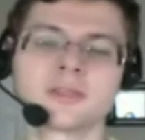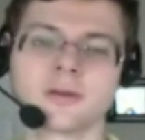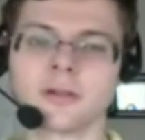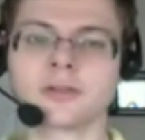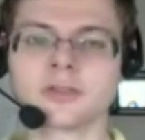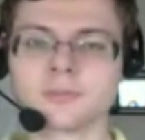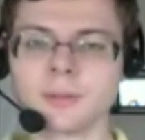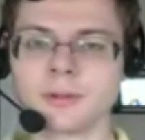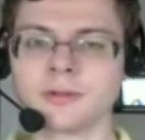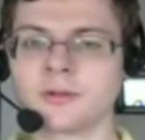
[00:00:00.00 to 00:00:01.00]
as religious
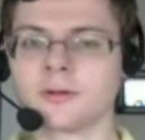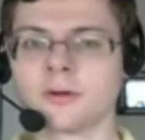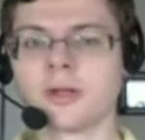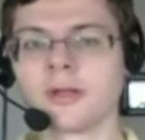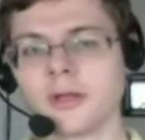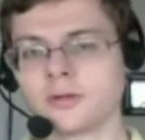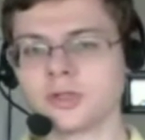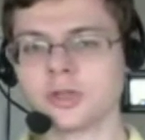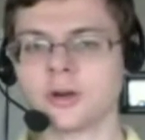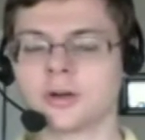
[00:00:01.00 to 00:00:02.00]
people do in
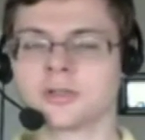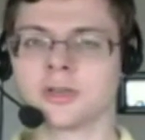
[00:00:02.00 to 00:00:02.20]
church,